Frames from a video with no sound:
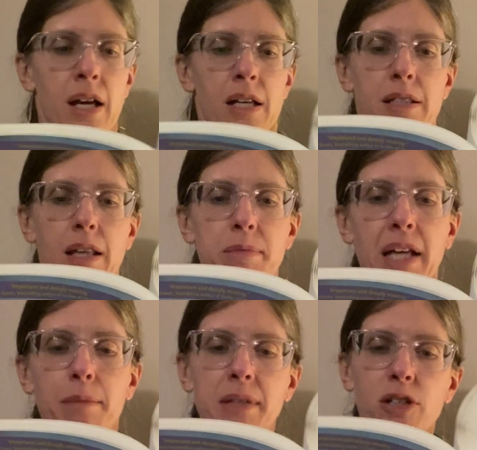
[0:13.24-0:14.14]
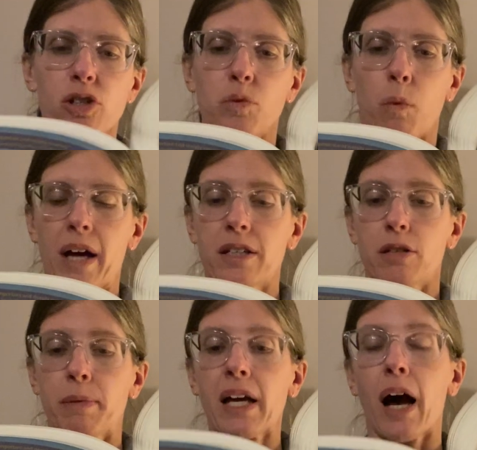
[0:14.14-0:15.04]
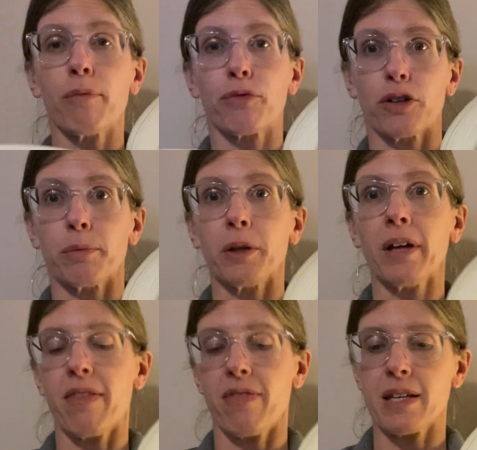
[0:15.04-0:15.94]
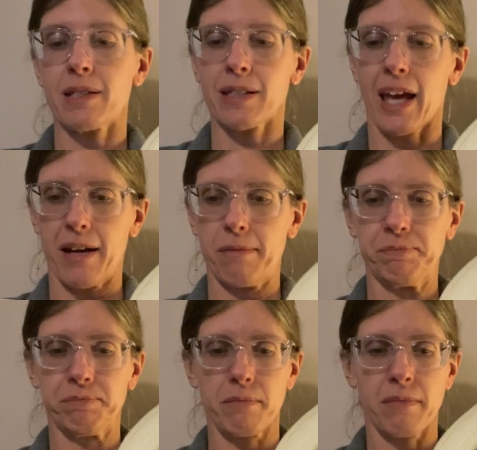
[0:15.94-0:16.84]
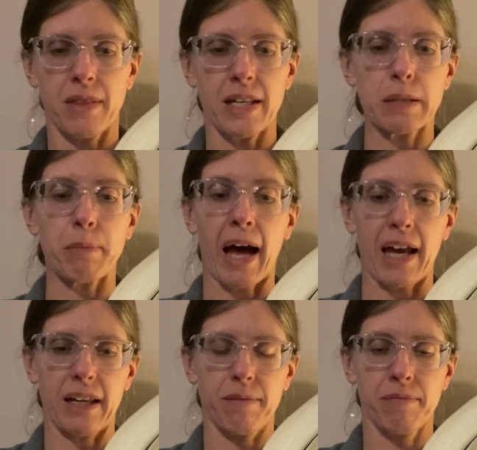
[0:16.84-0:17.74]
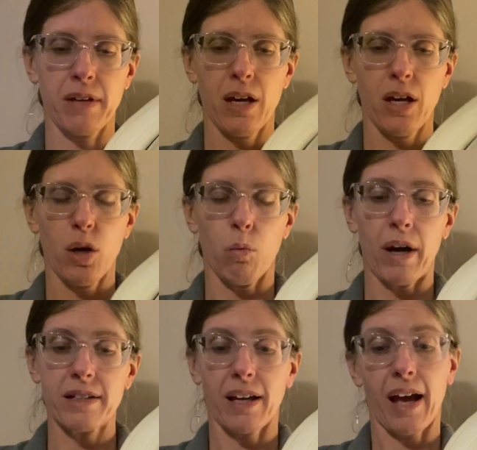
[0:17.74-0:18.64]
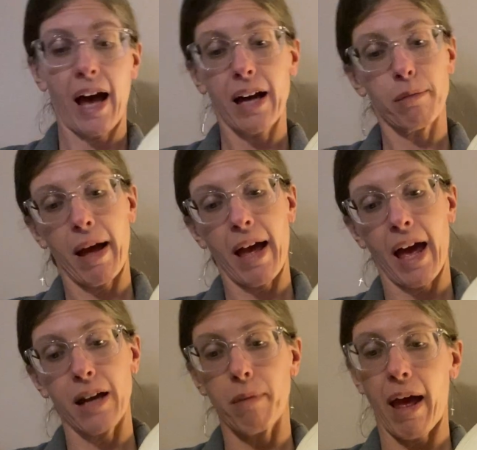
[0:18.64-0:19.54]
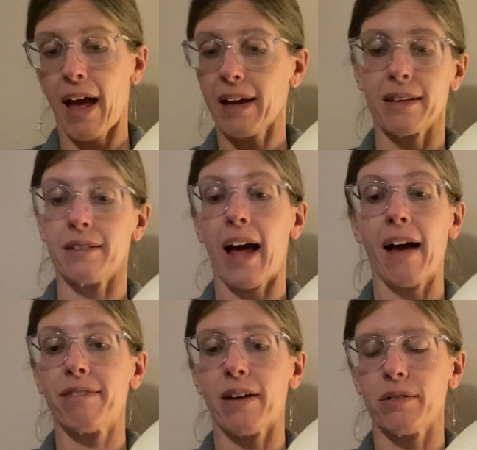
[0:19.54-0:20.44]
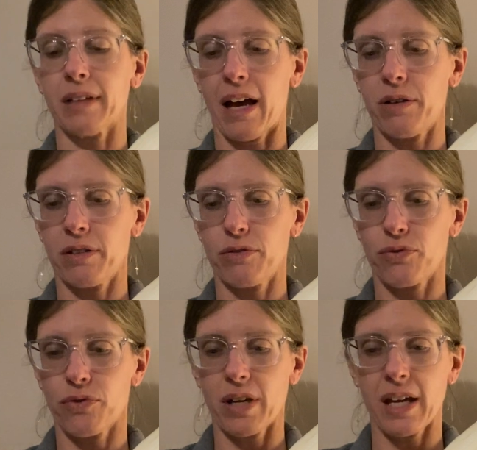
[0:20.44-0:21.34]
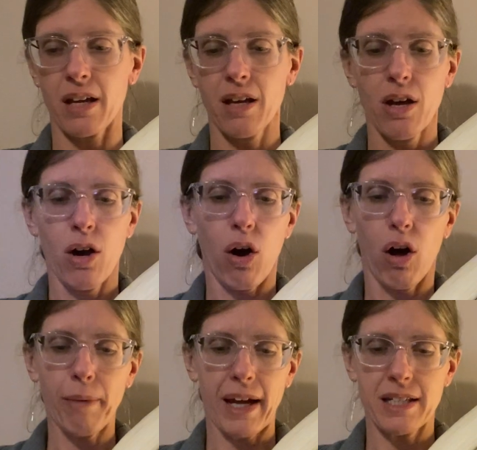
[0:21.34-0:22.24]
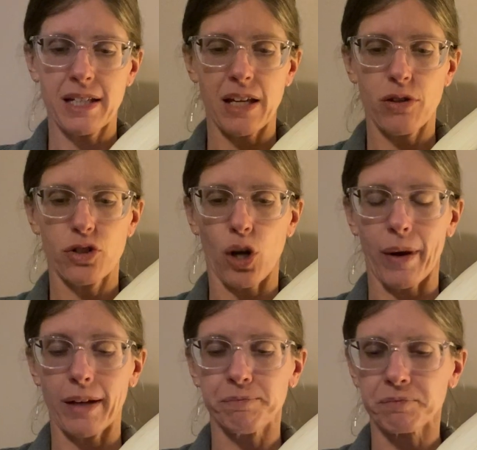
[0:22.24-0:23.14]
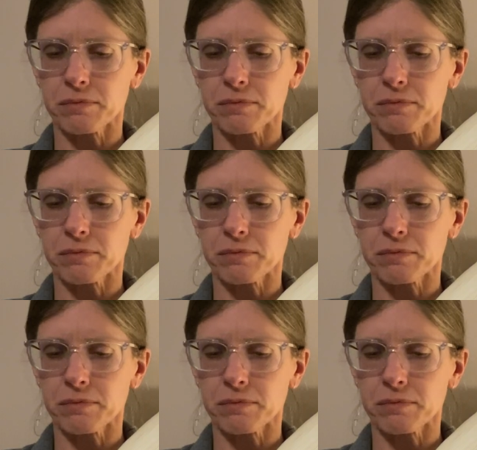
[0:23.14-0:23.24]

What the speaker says: Sometimes I just want to be comfortable in this skin, this body. Want to cock my head back and laugh out loud and free, all my teeth showing,